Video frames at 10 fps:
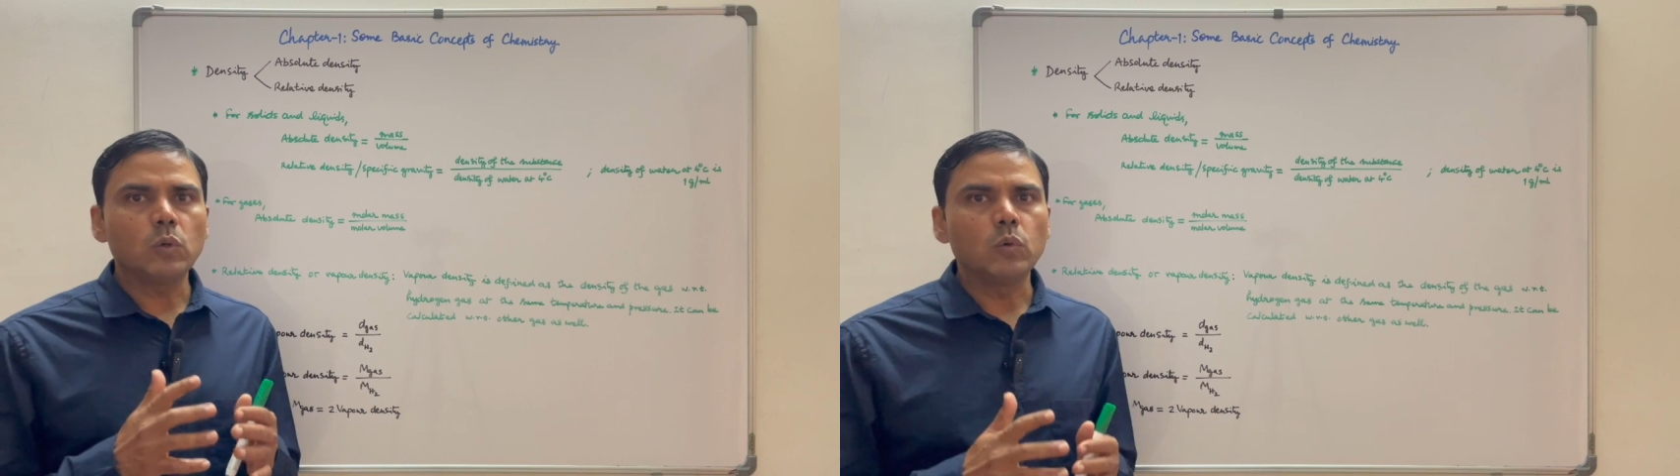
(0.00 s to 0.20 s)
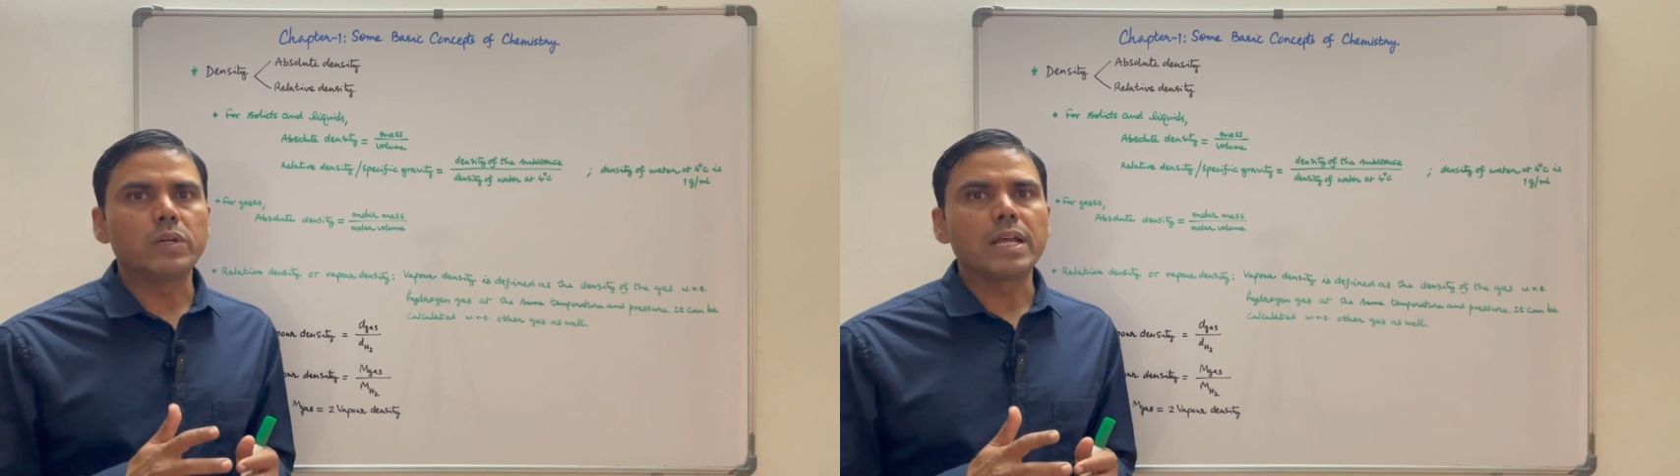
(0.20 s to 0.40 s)

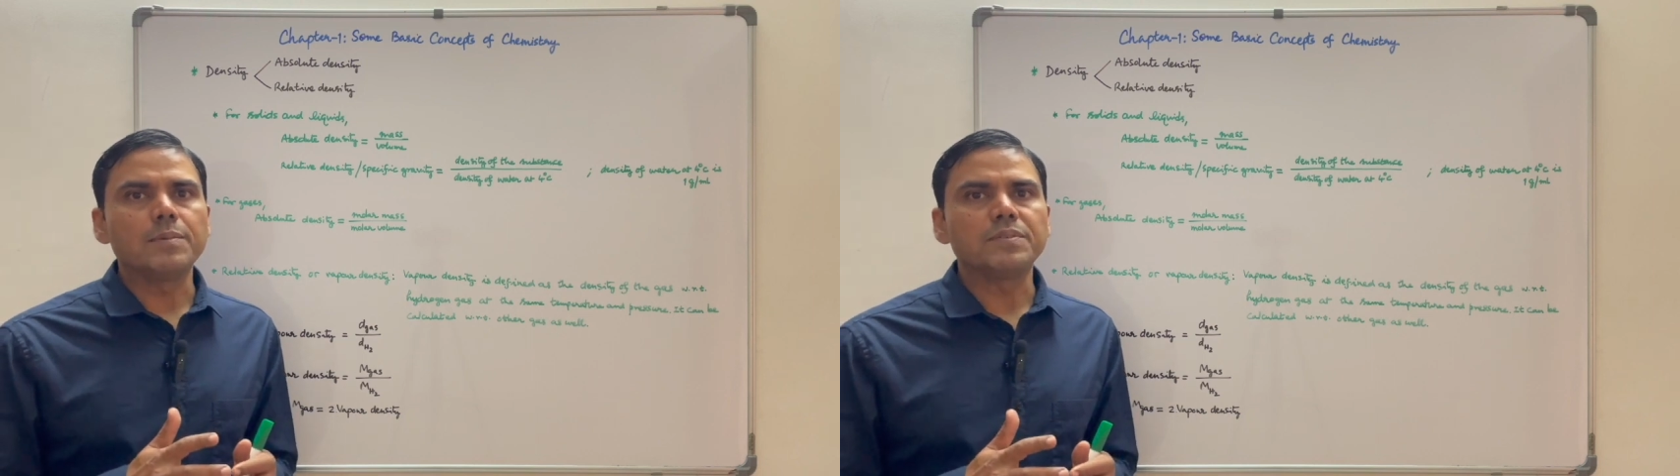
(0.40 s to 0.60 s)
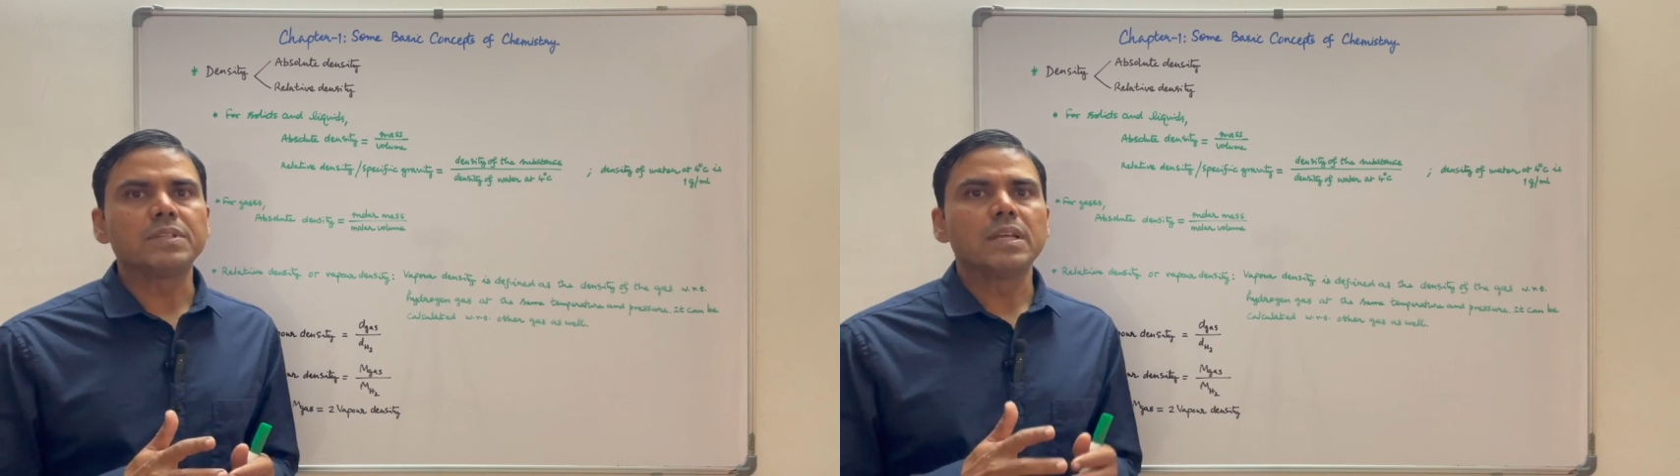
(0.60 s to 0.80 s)
two
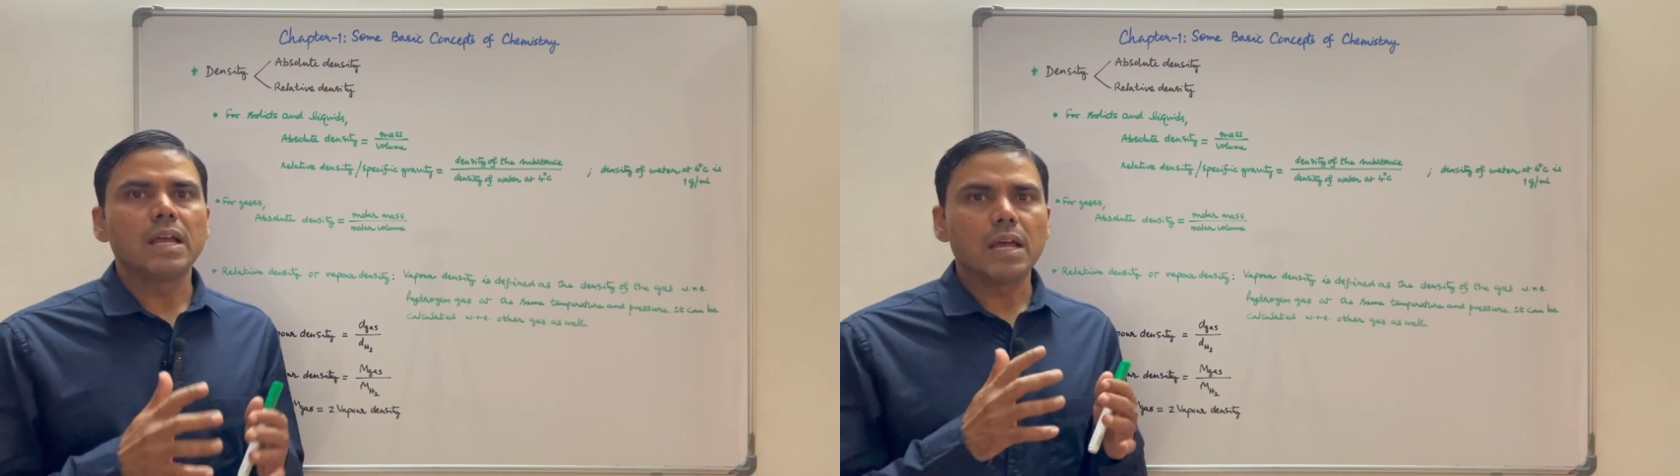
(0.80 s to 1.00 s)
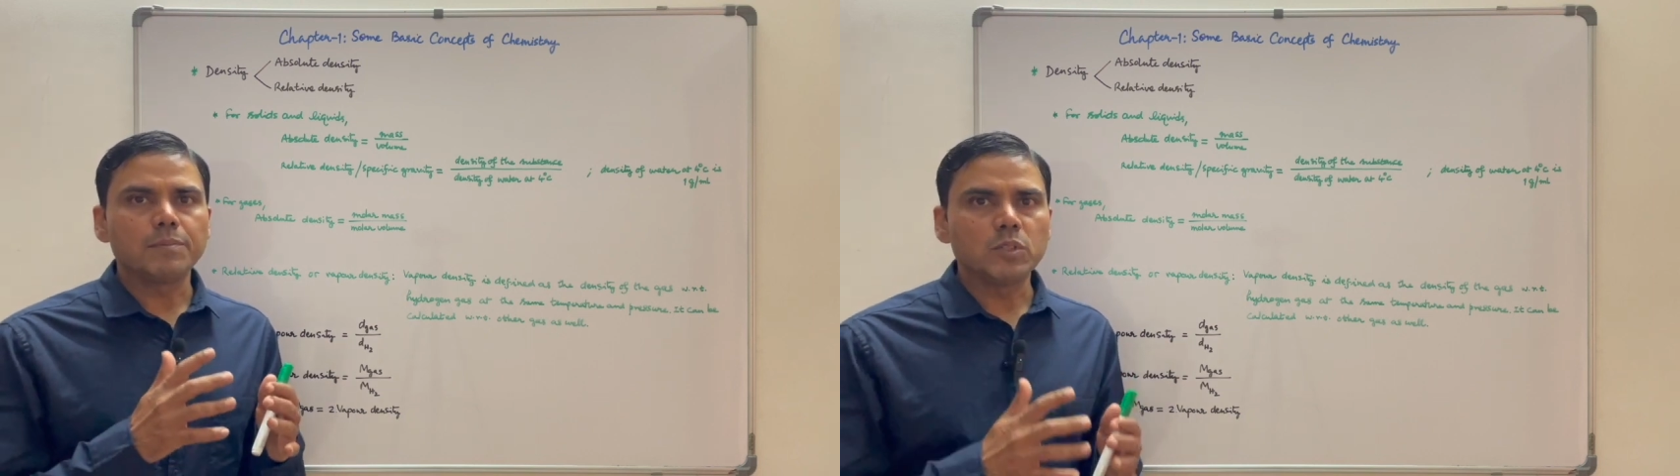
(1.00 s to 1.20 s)
types,
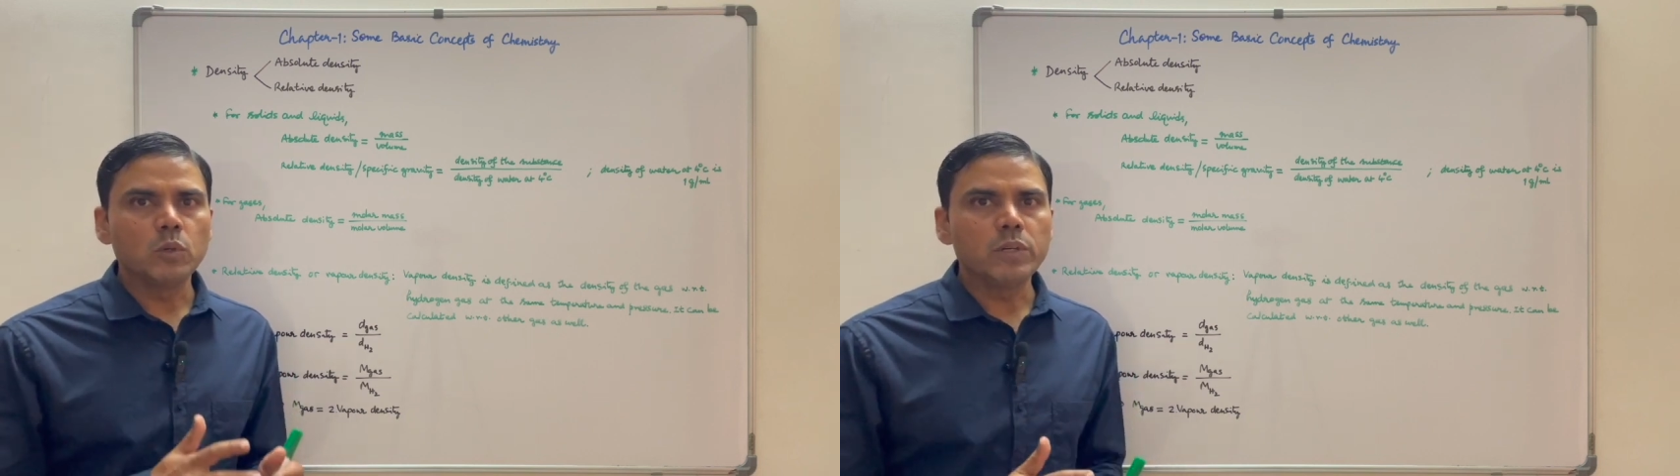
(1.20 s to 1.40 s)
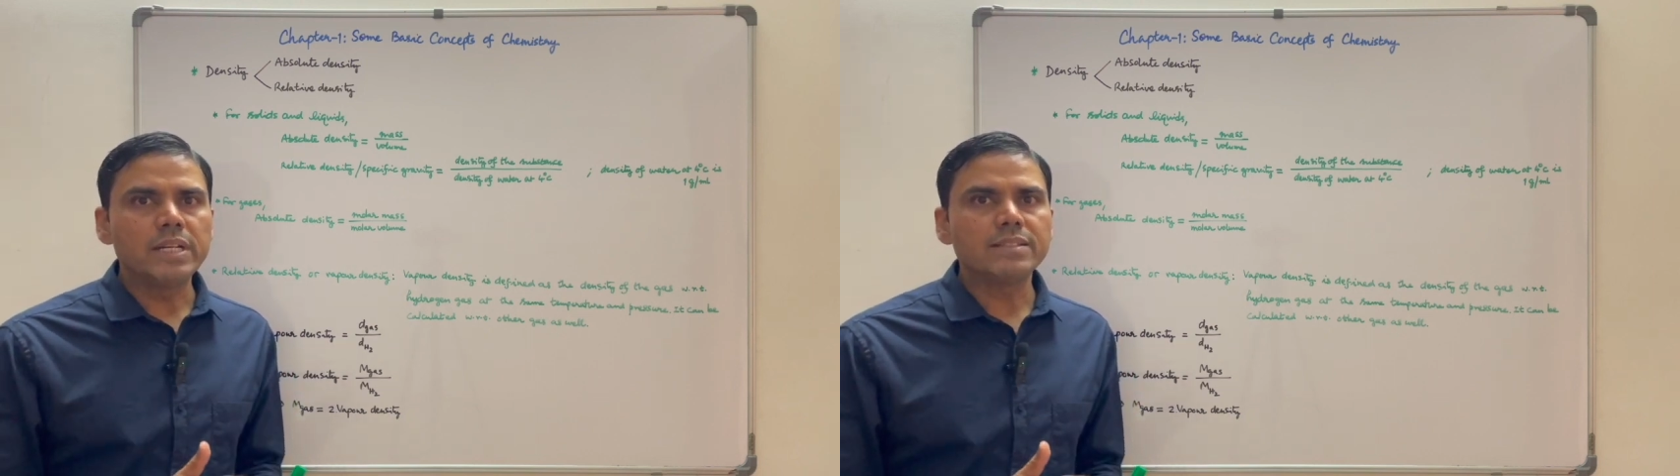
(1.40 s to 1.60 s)

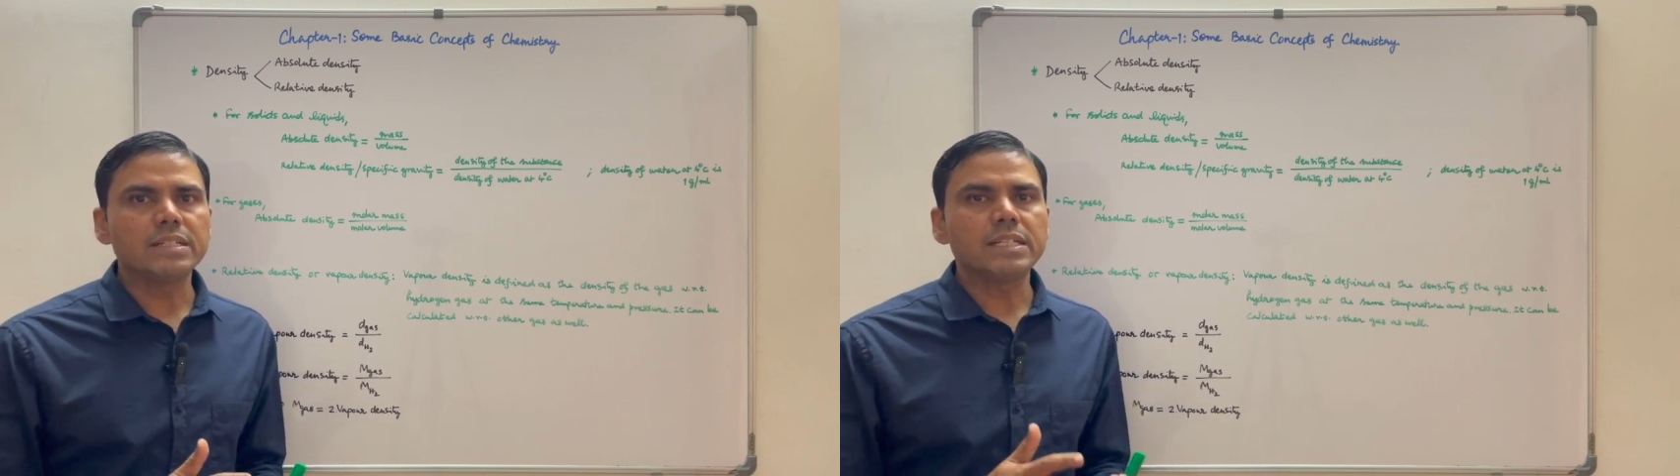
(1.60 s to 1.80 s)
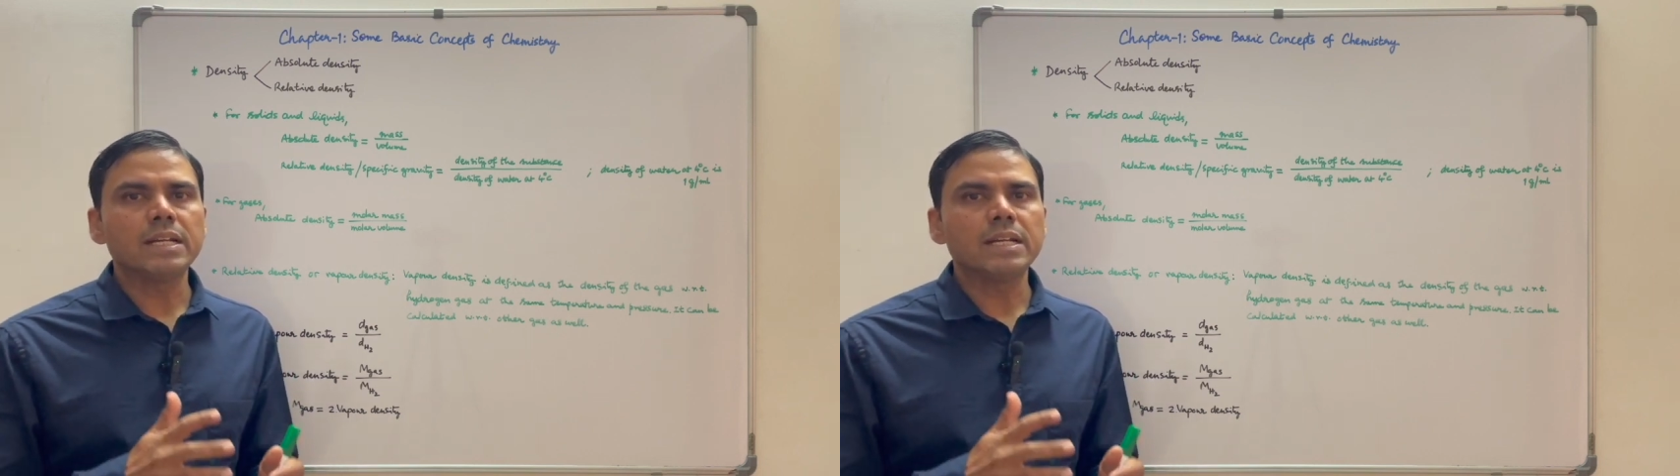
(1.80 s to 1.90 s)
absolute density